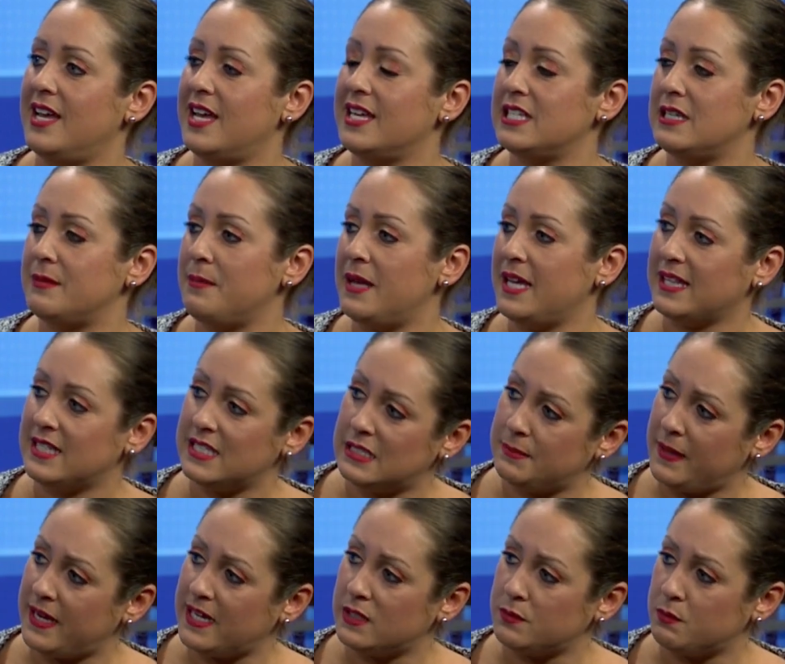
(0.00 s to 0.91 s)
to make the
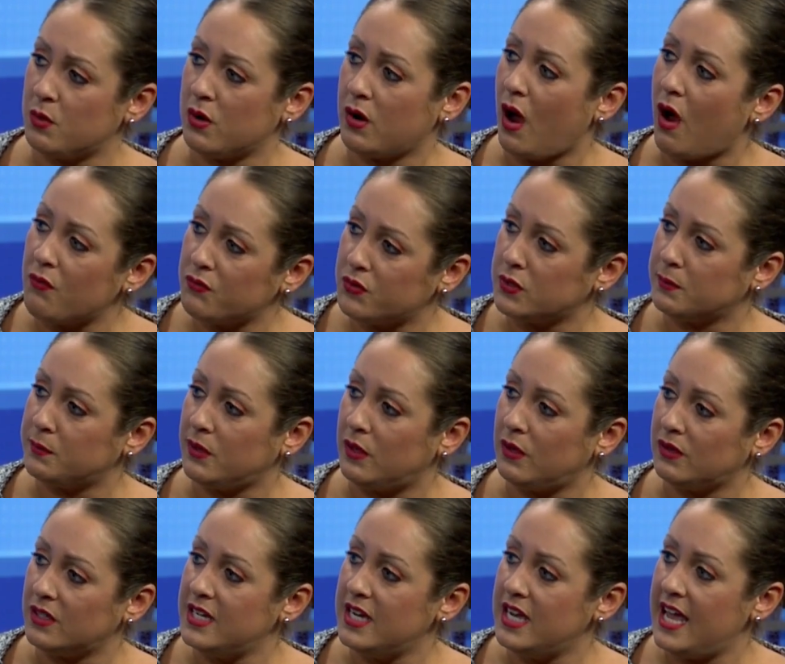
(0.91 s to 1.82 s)
space more
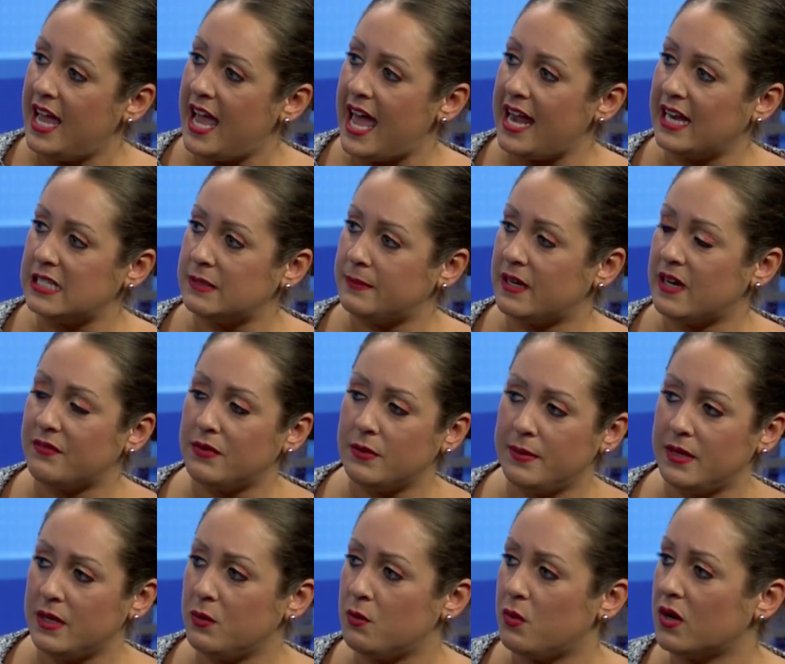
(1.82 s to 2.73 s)
comfortable? And it's about
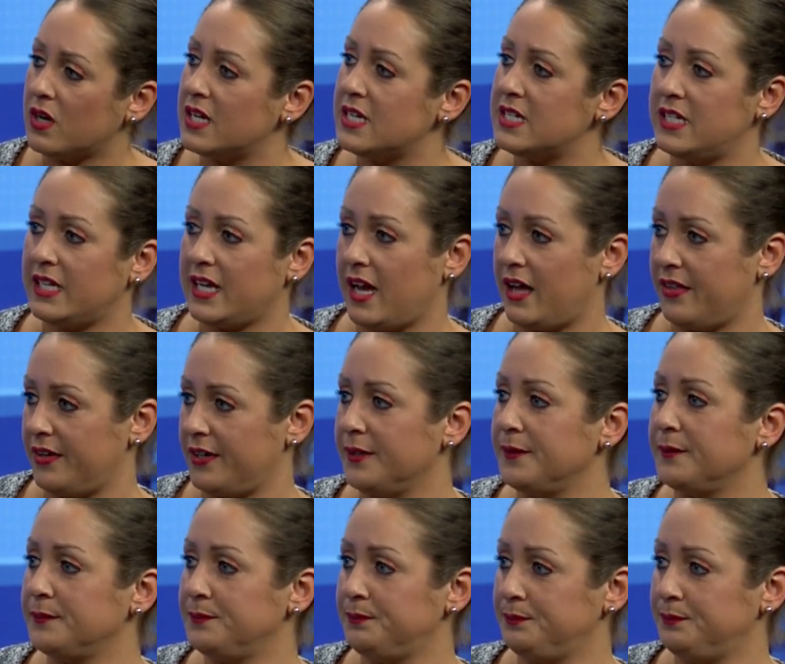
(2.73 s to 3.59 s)
everybody working together.